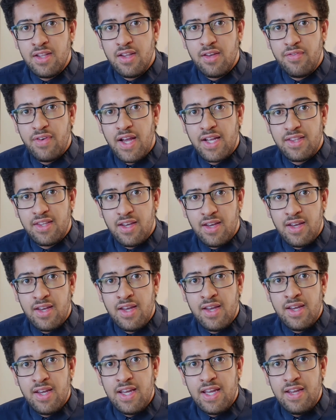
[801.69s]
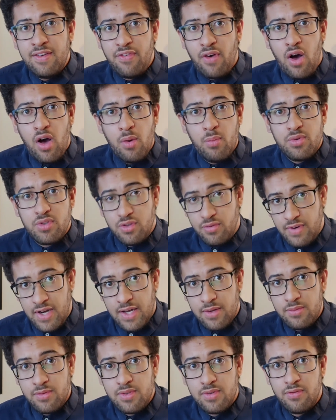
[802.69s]
The fact that if I was
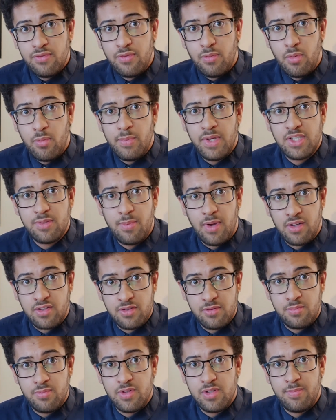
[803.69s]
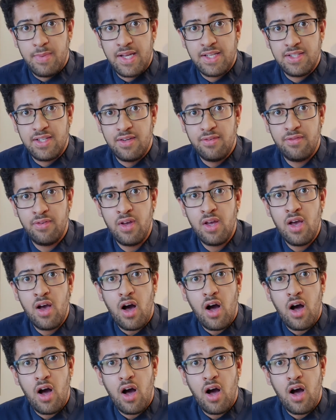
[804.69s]
around, from a mixed person's perspective,